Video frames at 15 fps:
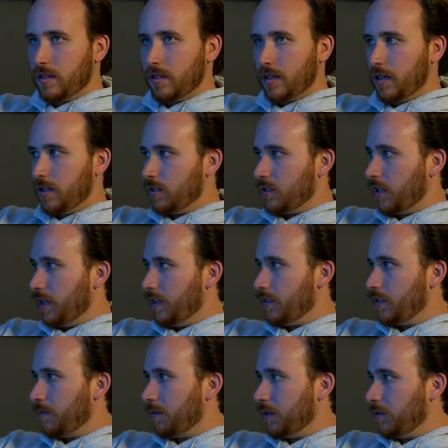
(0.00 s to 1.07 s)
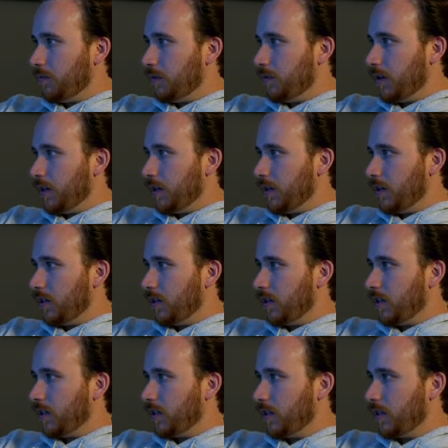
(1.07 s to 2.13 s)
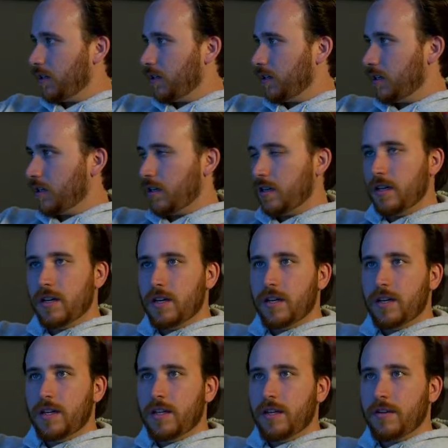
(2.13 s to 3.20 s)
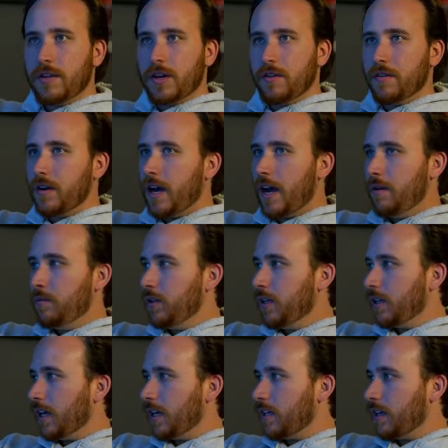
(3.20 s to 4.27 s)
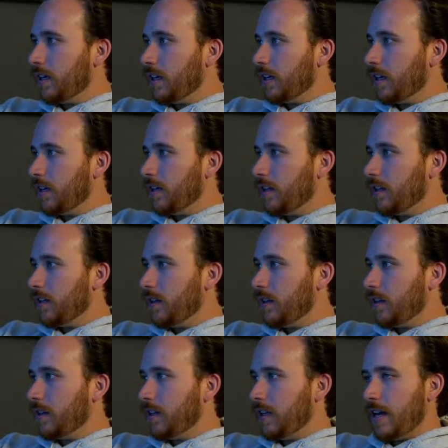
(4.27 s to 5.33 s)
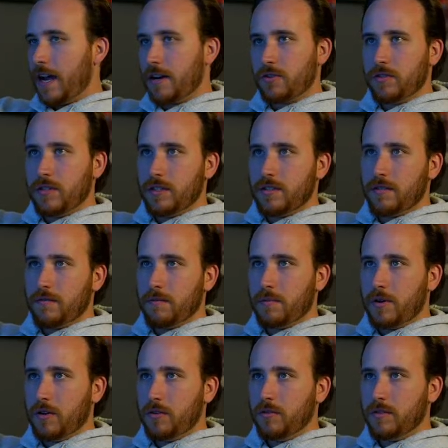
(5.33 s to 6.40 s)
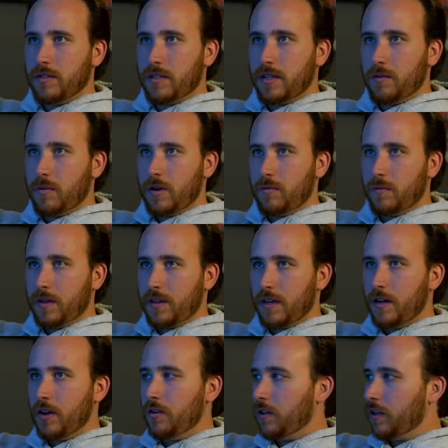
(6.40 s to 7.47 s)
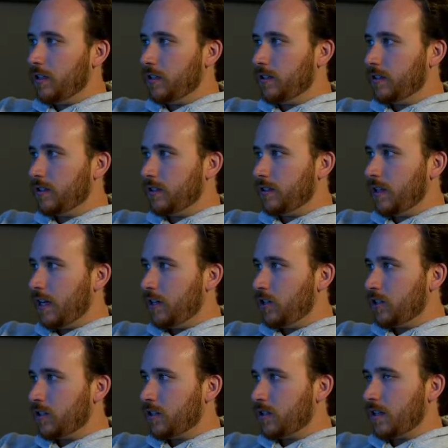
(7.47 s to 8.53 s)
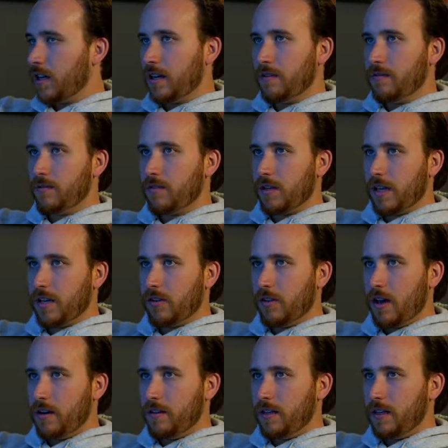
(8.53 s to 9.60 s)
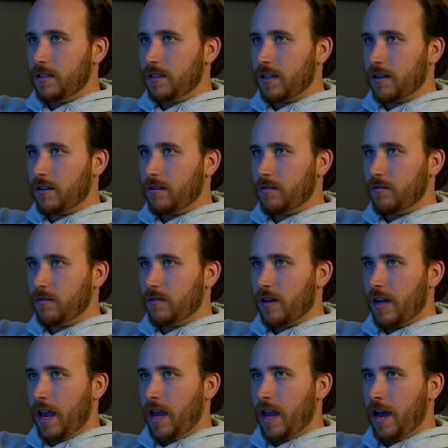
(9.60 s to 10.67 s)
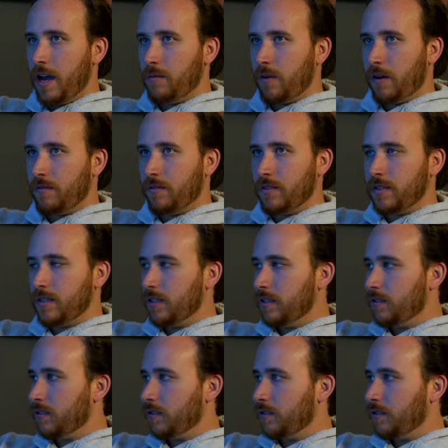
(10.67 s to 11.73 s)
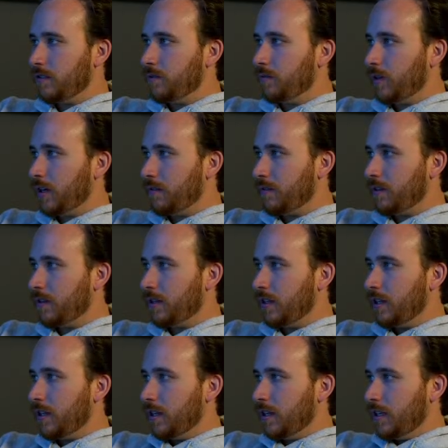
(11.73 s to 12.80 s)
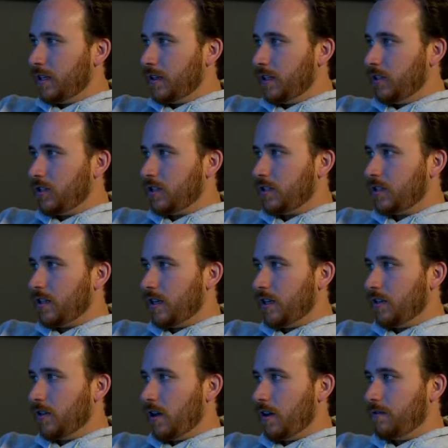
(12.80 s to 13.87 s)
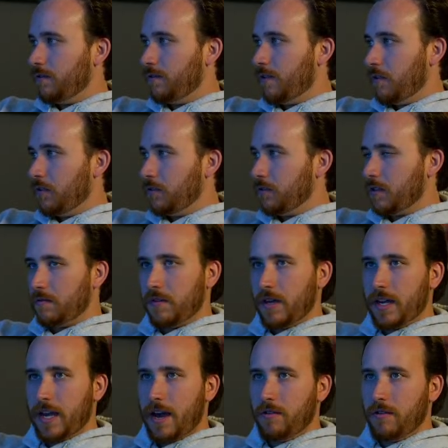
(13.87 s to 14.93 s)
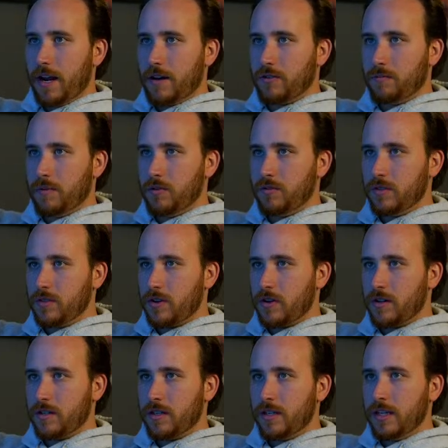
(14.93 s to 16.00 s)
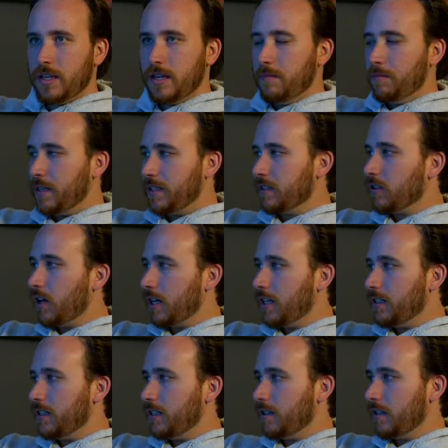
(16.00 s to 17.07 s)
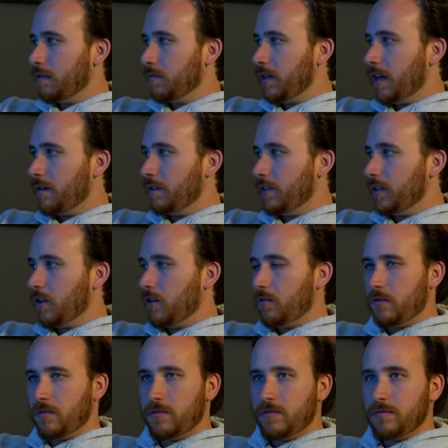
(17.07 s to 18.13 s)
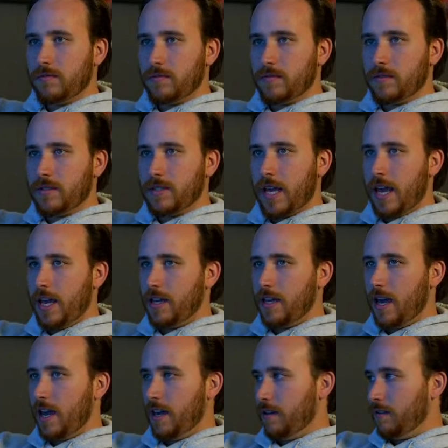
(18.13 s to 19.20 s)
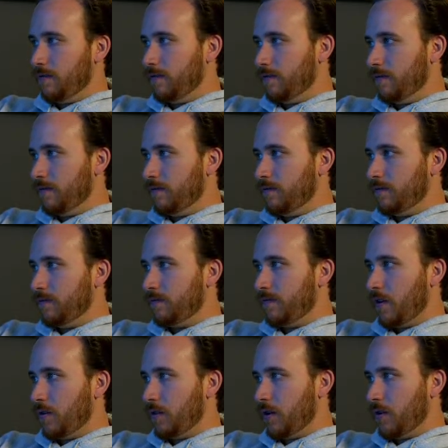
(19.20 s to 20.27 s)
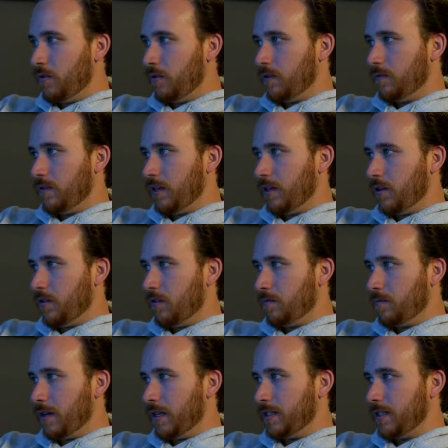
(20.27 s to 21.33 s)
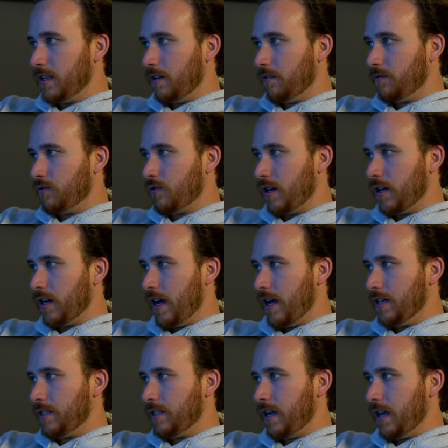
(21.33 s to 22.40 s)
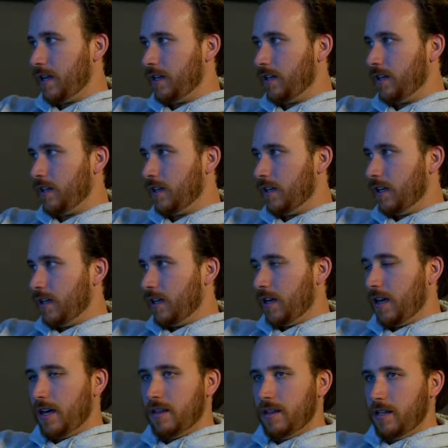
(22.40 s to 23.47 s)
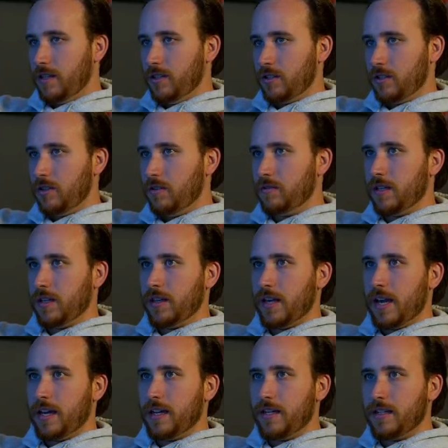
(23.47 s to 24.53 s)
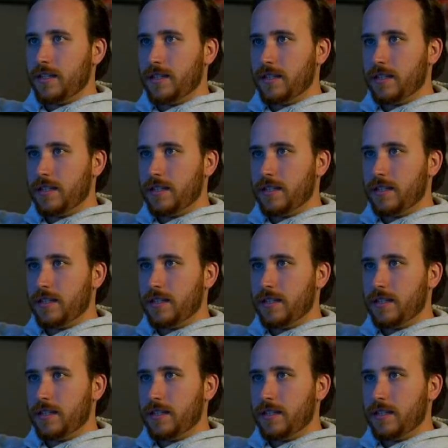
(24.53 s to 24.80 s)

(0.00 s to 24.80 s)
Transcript: Kind of just line this up a little bit better. There we go. I really like the naturalness of the pose that they went with. I know they just study for like a lot of these like AI references or whatever. They just study a lot of photos of like how natural poses are. Makes it a lot easier than me having to go take a photo or video of myself trying to ice skate and then just using that.